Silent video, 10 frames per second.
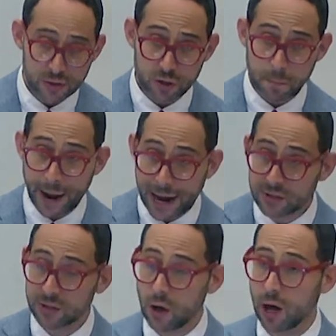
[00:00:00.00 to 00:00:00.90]
So it
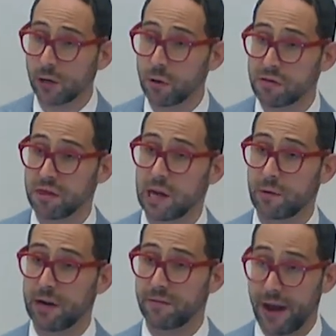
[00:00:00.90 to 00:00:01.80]
depends a lot on your
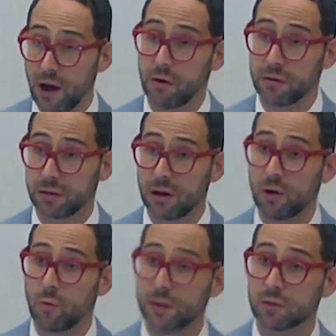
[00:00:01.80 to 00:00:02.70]
theory of health,
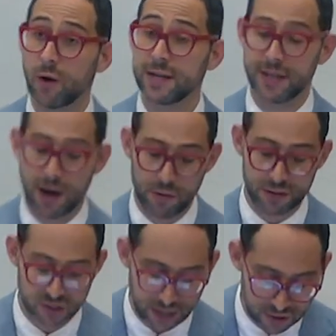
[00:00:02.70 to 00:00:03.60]
what the right to health
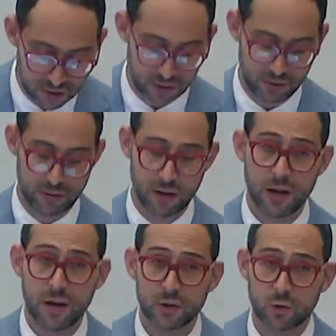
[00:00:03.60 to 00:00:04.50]
extends to.
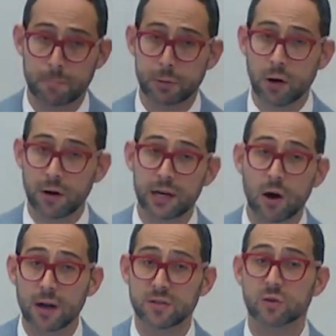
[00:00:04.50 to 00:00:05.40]
So in a purely
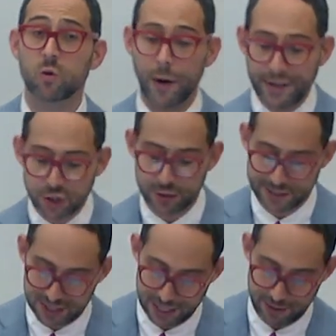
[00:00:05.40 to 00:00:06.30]

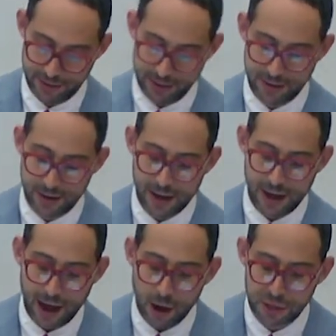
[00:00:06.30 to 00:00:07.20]
consequentialist theory,
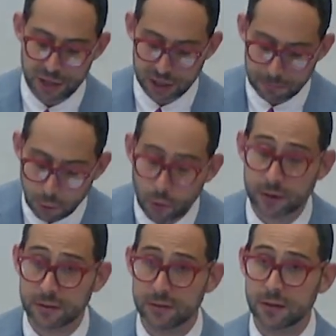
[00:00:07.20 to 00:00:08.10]
health is an
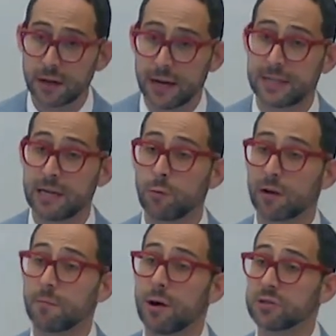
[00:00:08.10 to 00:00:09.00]
important, indeed
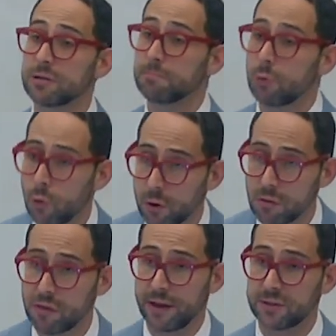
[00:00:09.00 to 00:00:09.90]
one of the most
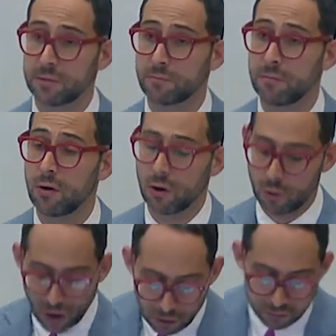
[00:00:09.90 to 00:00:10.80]
important things that promote
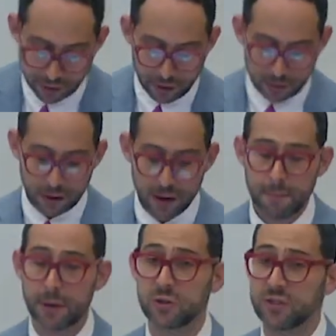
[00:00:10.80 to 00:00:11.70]
our welfare,
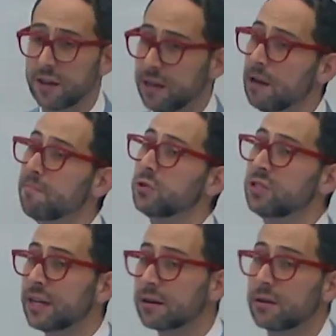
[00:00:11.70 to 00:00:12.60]
but there's nothing in
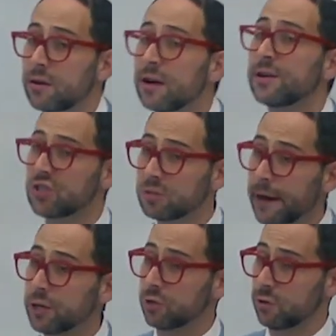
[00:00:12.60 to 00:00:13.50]
particular
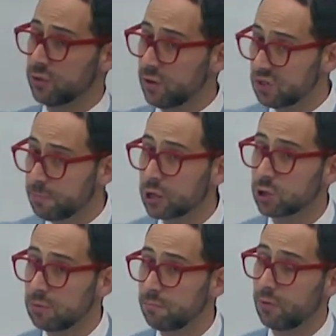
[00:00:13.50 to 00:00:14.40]
special. There's no
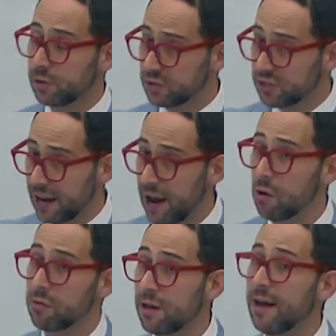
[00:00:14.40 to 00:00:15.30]
special importance to
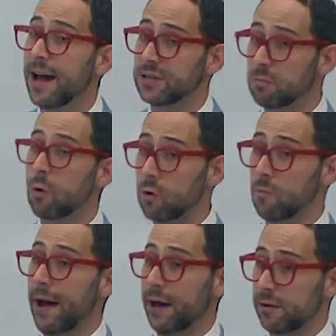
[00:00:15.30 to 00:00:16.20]
health as a moral
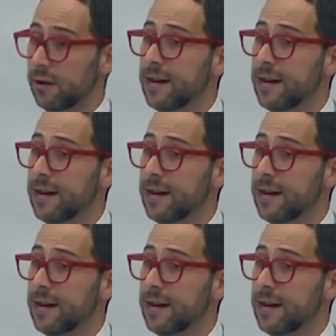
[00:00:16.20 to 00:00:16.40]
matter.